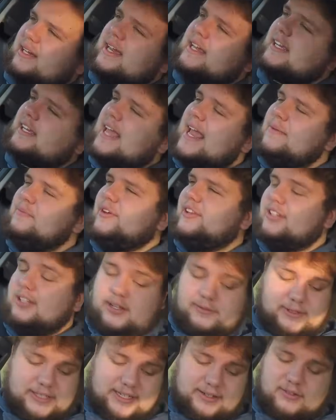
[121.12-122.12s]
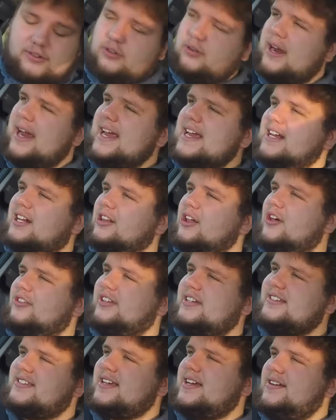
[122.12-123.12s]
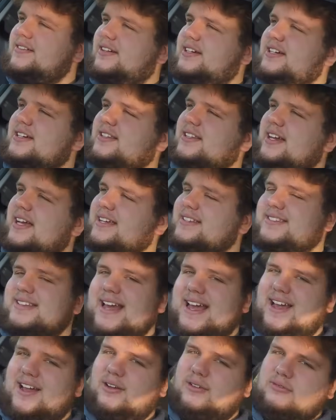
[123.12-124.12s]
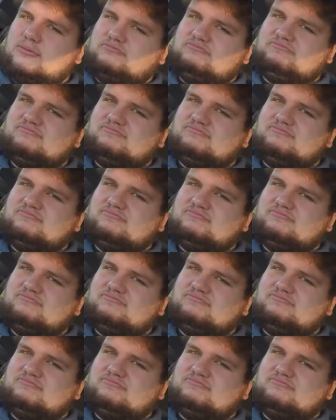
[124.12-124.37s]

It came with a lovely grey cloth interior that is now